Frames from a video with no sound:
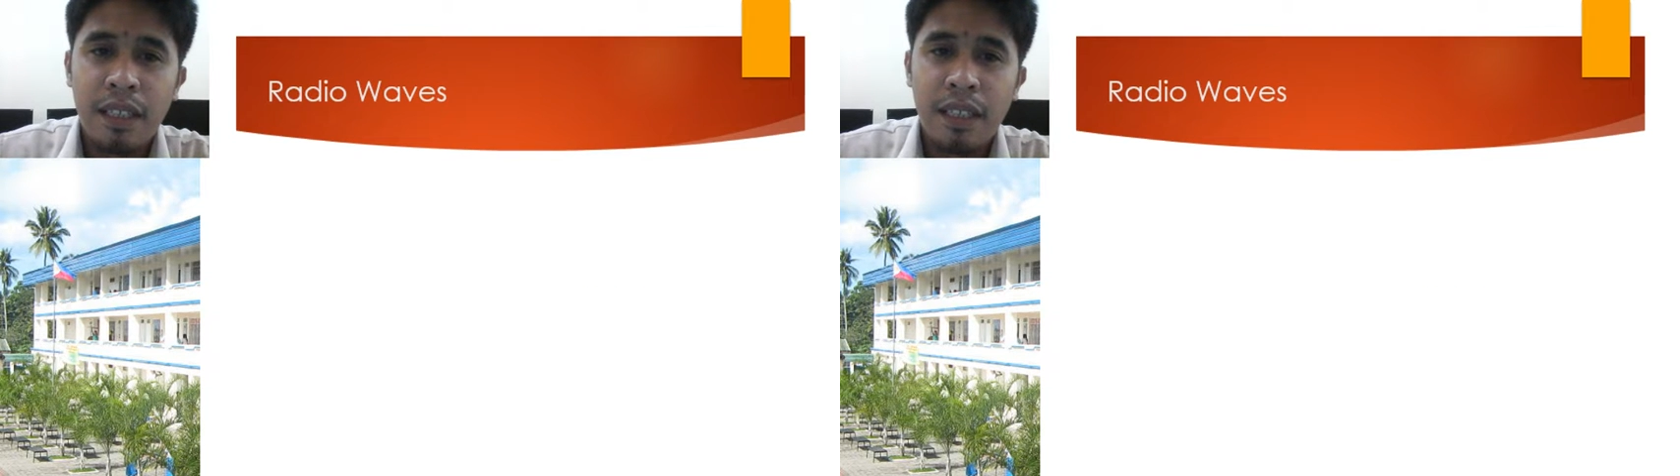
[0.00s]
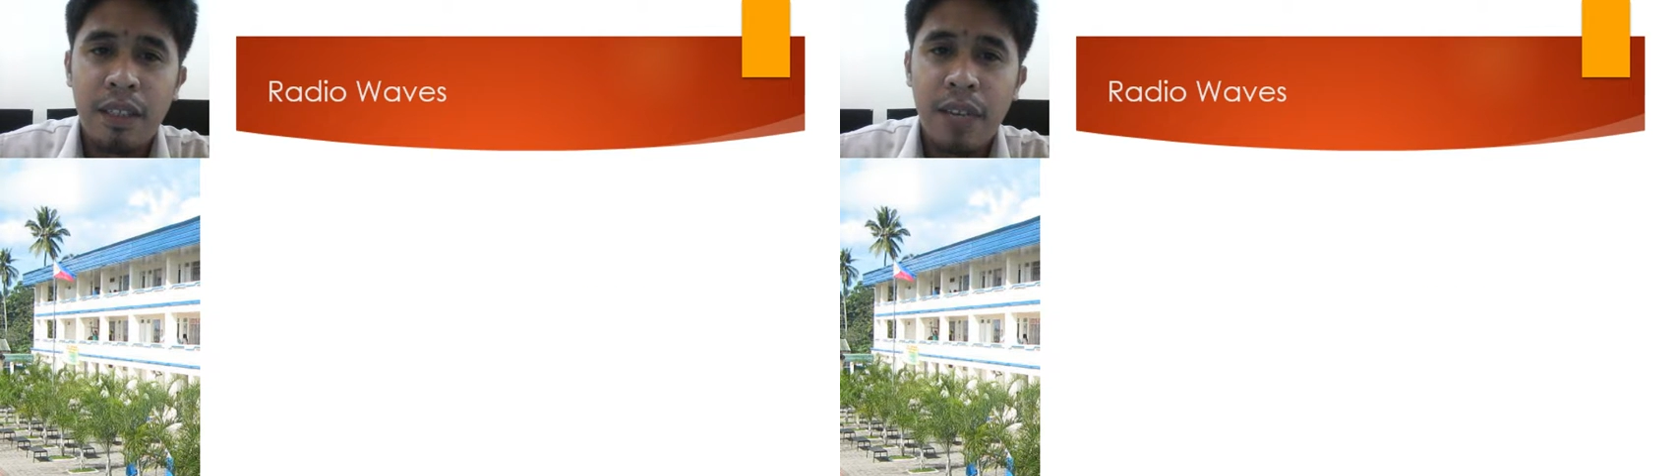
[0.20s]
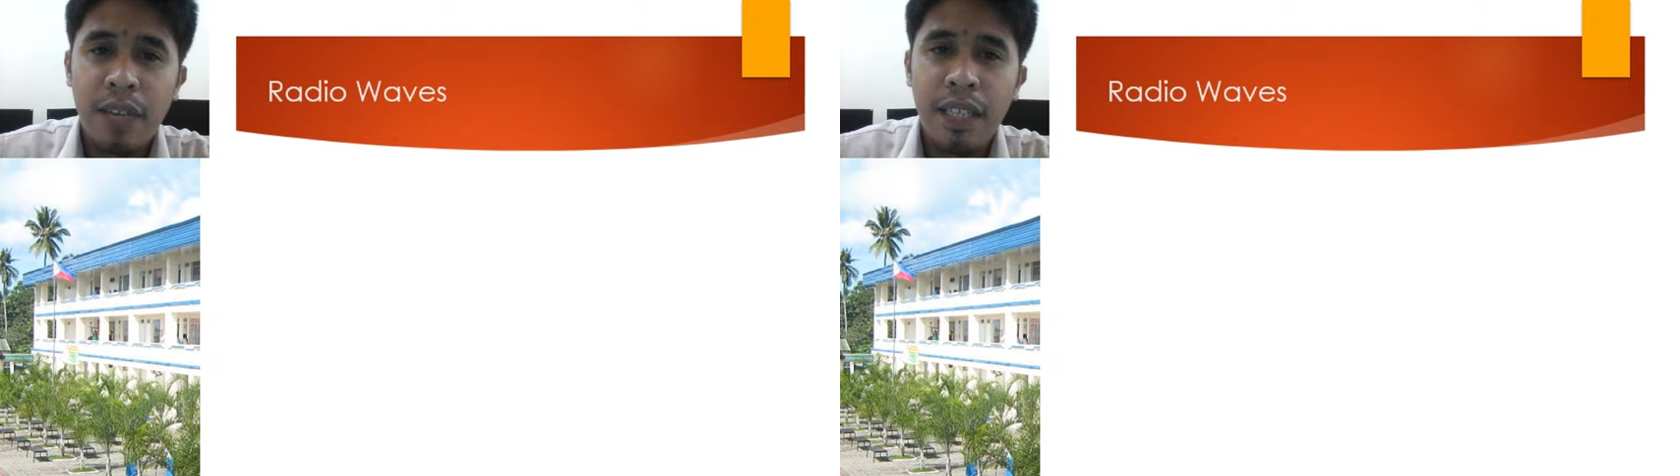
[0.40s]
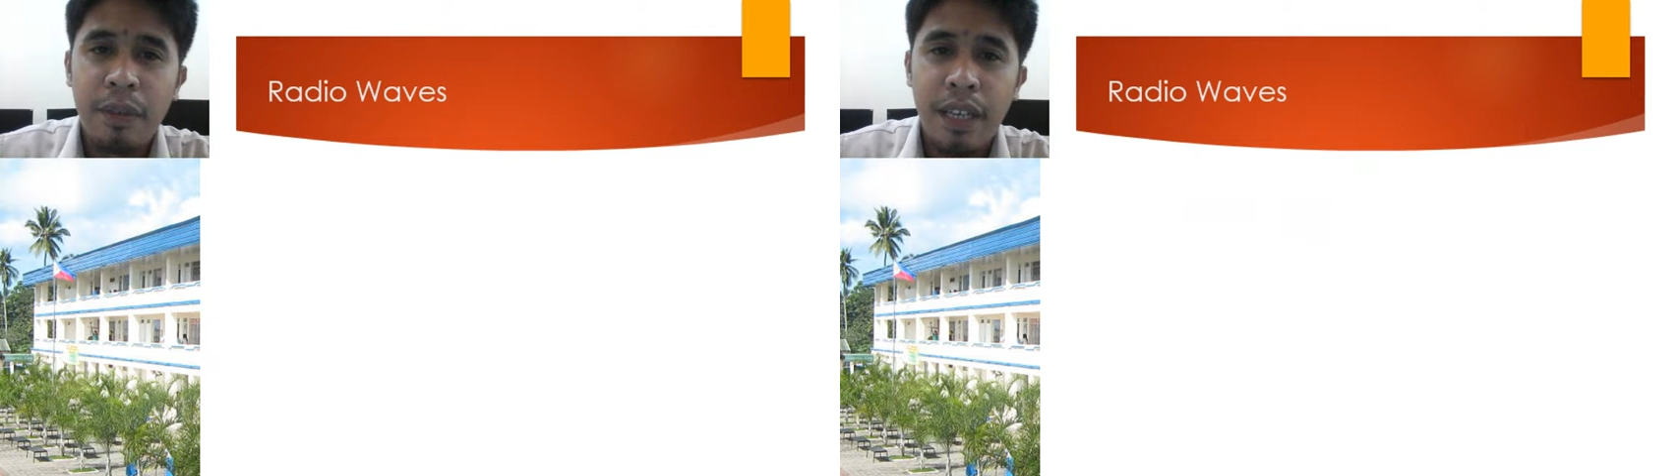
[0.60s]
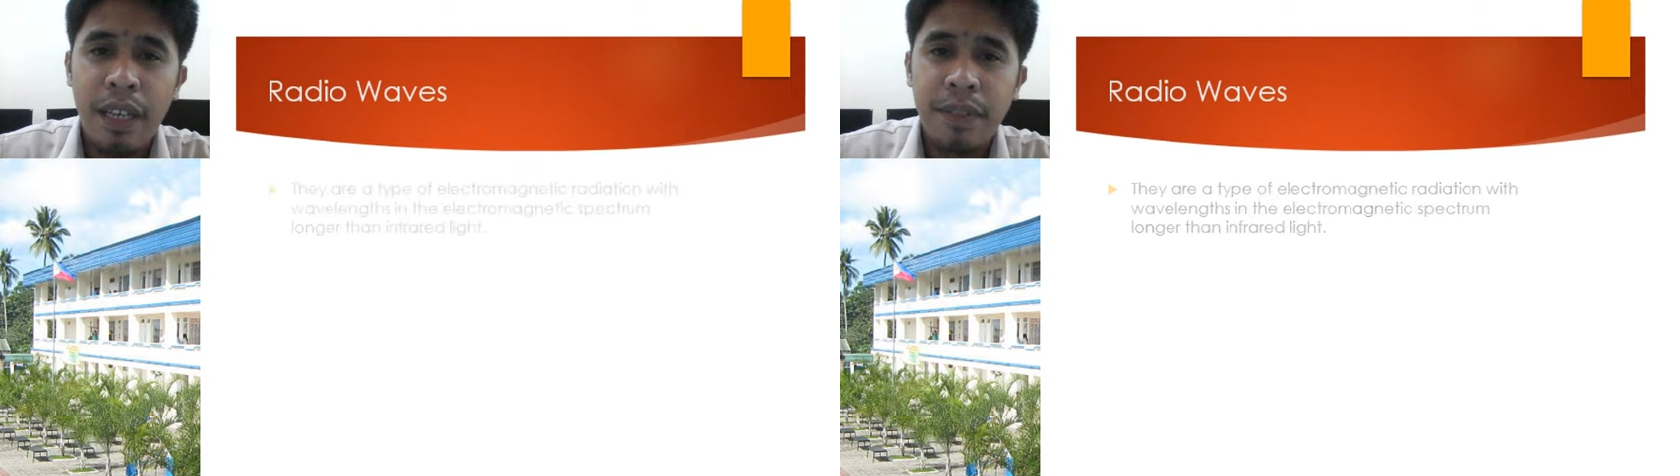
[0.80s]
The radio
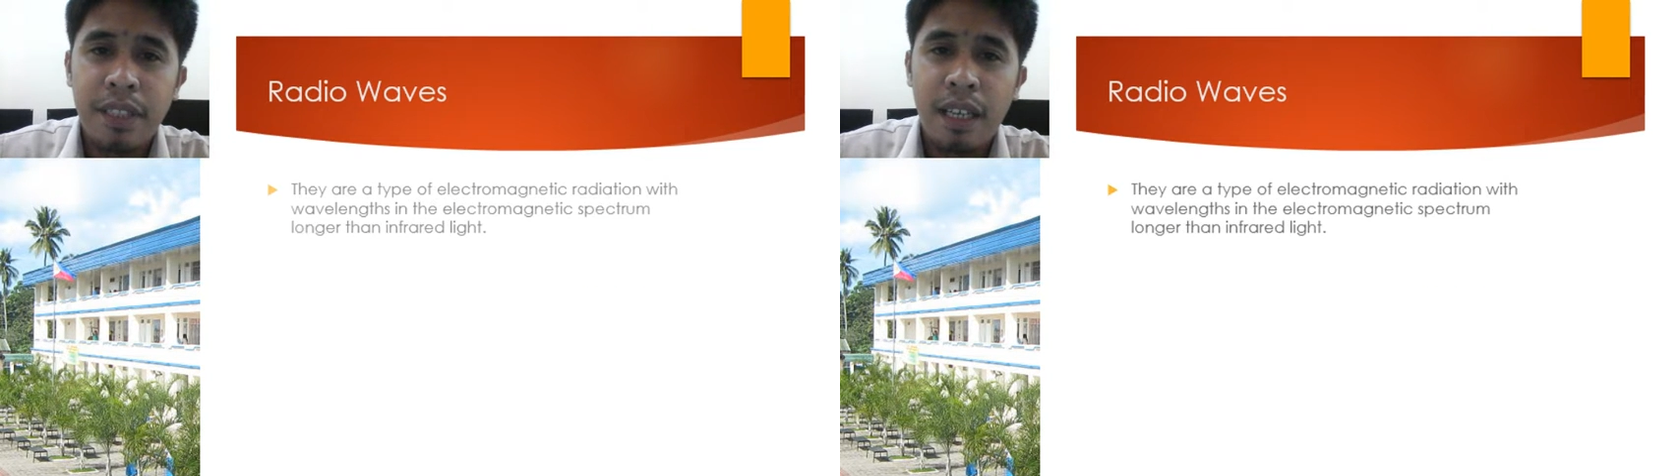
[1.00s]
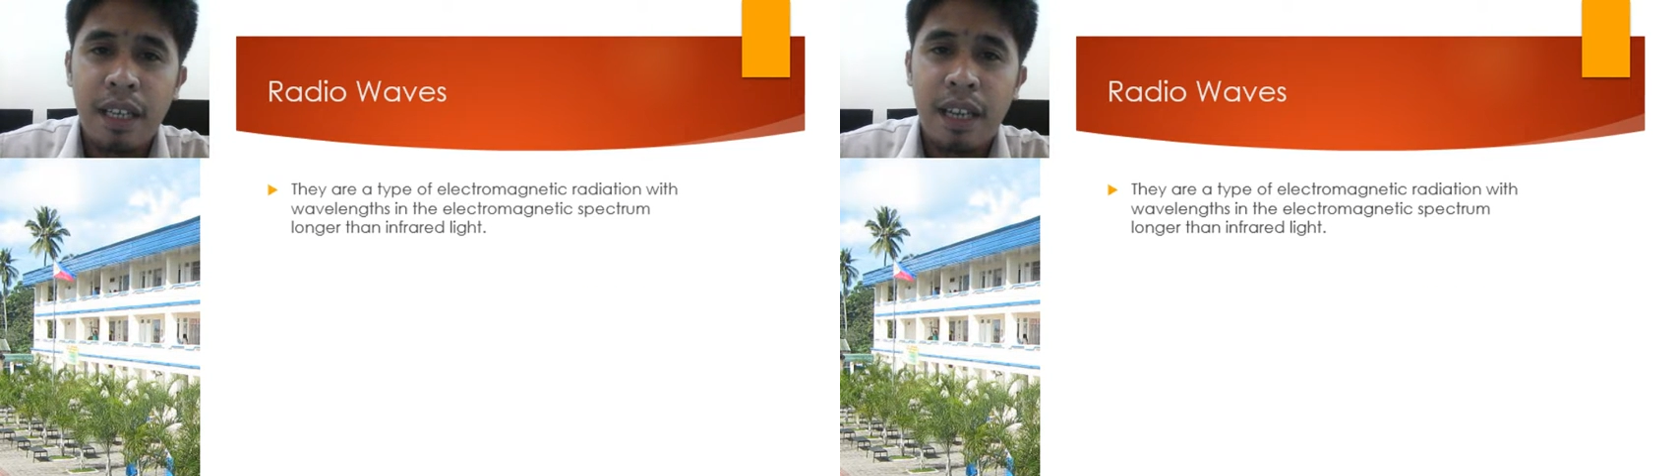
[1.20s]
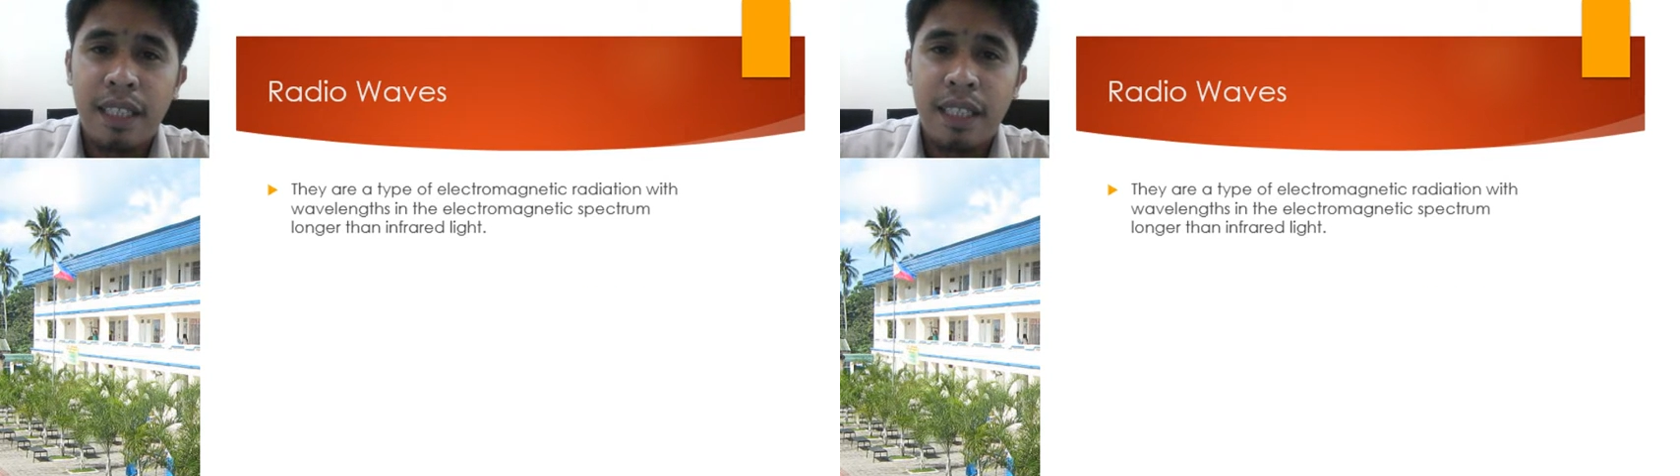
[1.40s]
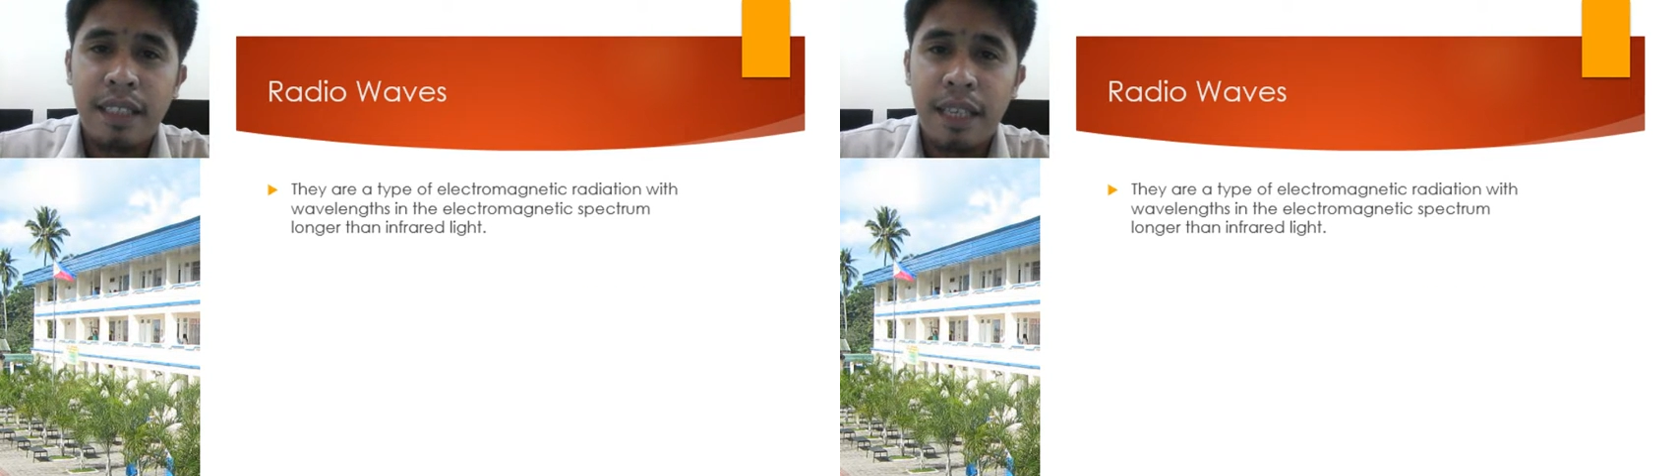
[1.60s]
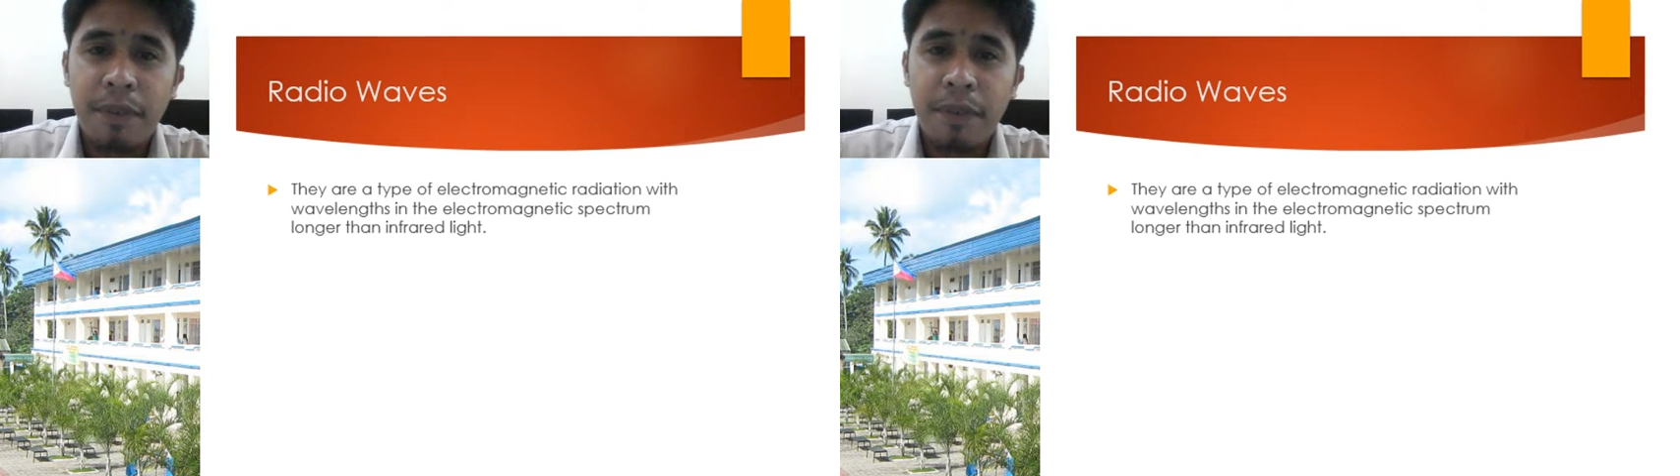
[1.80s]
waves are a
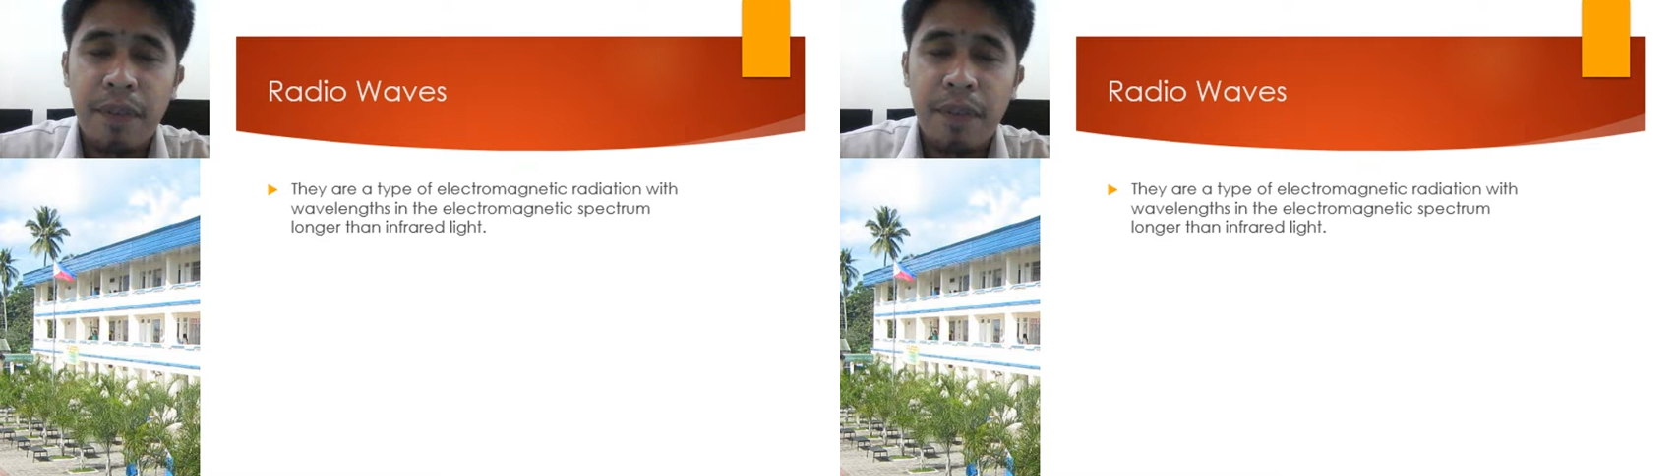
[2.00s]
type of